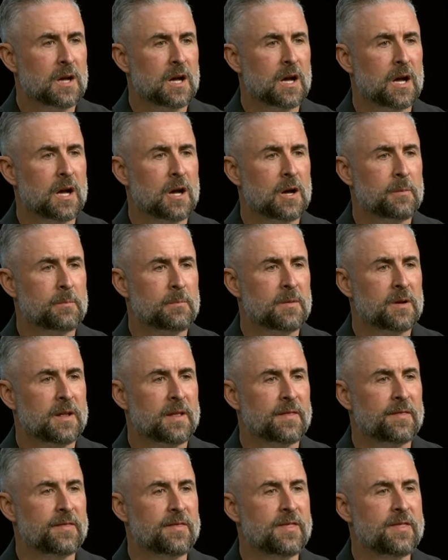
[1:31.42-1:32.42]

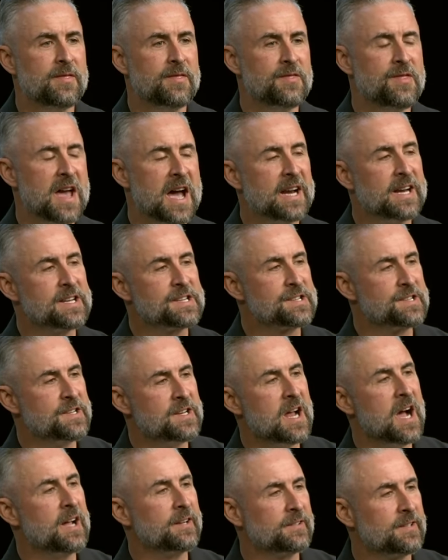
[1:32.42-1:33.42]
Um, that is
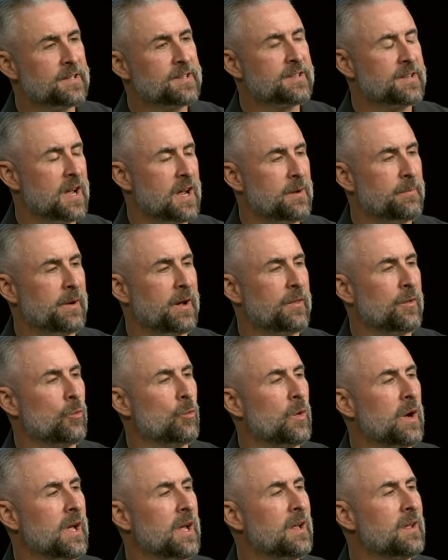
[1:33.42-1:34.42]
not to say, by the
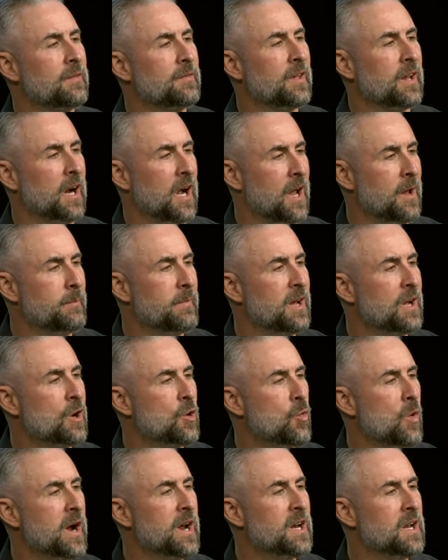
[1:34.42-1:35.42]
way, that I am
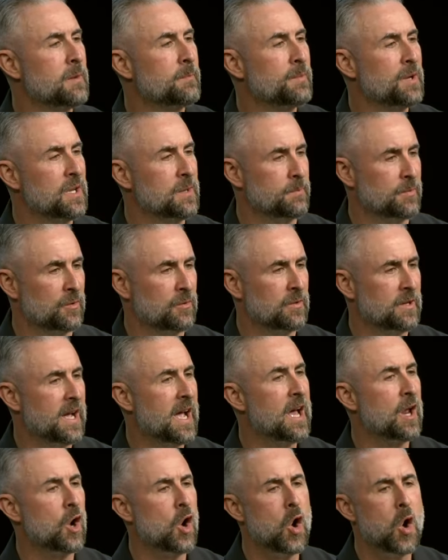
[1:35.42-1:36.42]
equating people
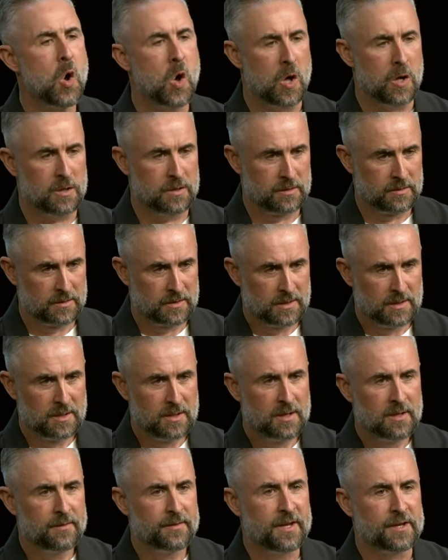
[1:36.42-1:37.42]
at all
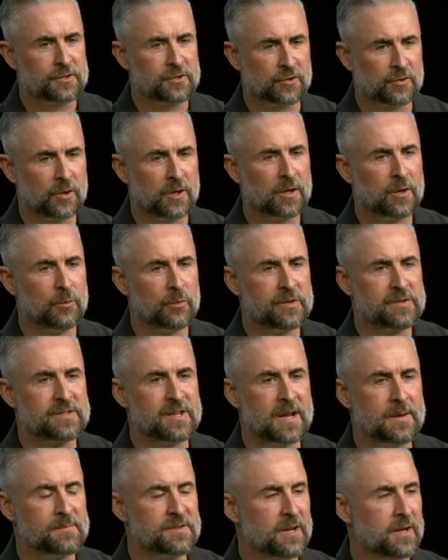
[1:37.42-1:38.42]
that struggle with
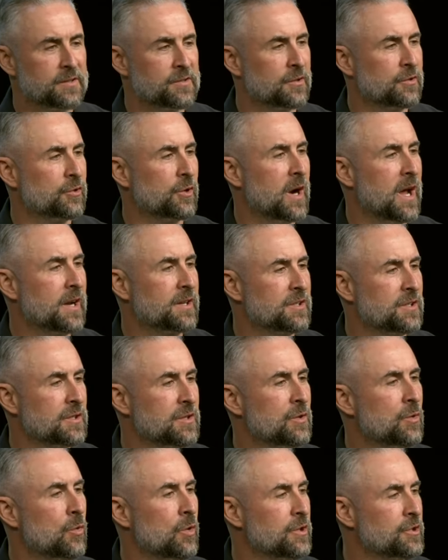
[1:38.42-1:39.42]
same-sex
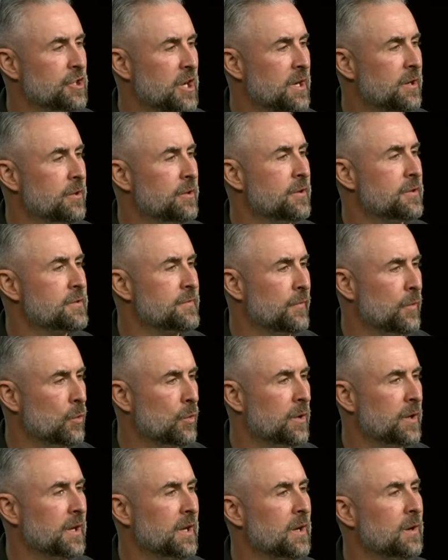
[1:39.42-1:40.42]
attraction or gender
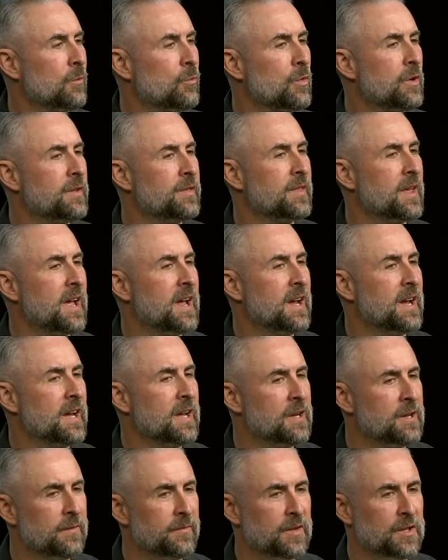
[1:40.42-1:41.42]
dysphoria with a
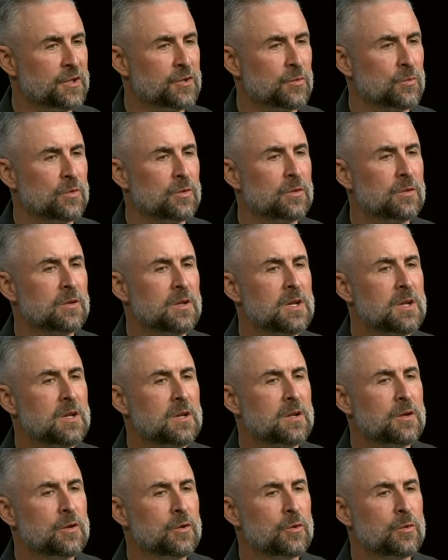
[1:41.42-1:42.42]
individual
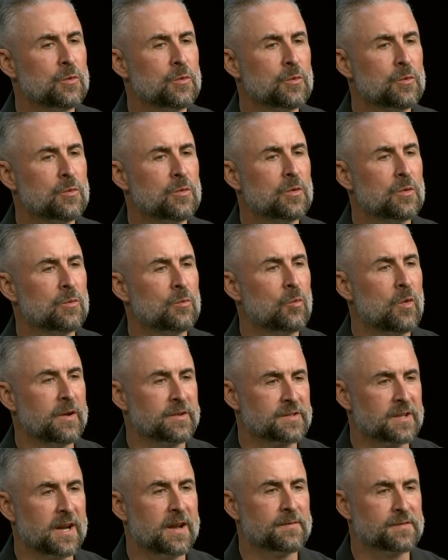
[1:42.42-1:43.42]
who
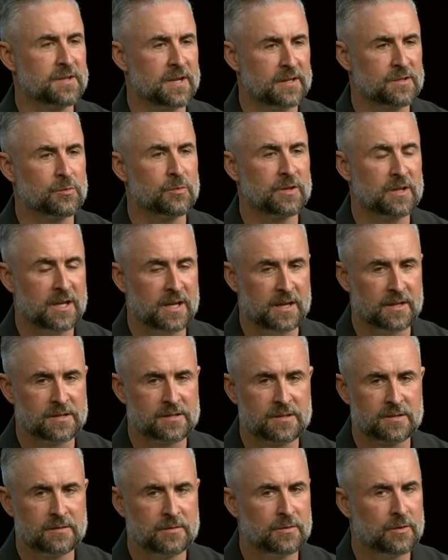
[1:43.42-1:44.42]
wants to have sex with
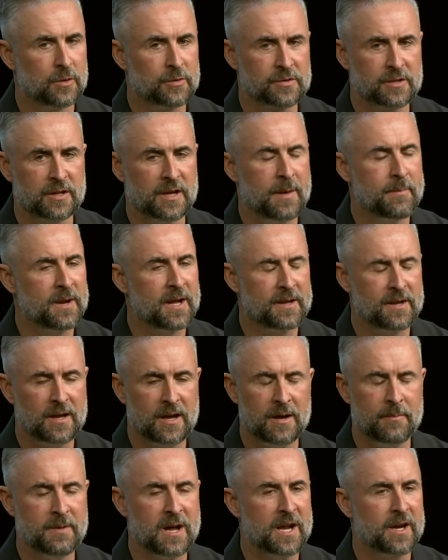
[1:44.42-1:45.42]
kids. Those, I'm, not,
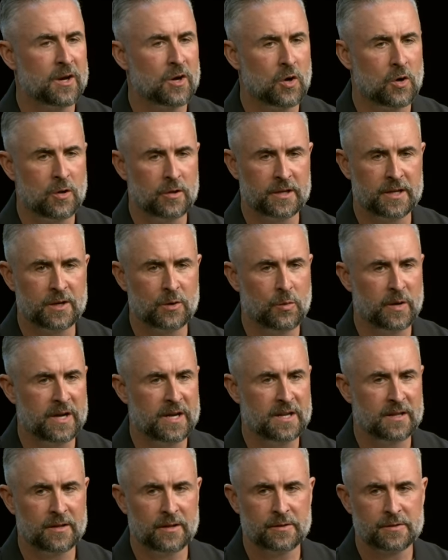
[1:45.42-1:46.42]
I'm not at all
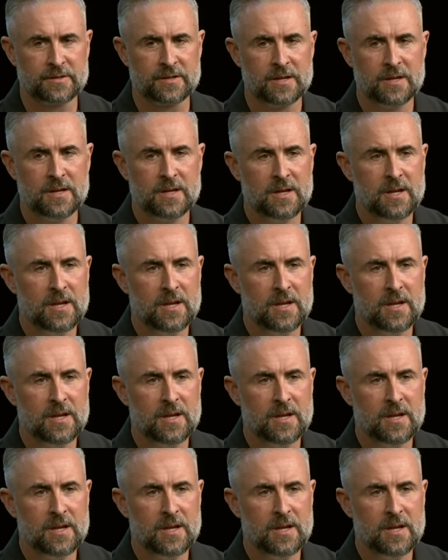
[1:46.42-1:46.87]
equating those.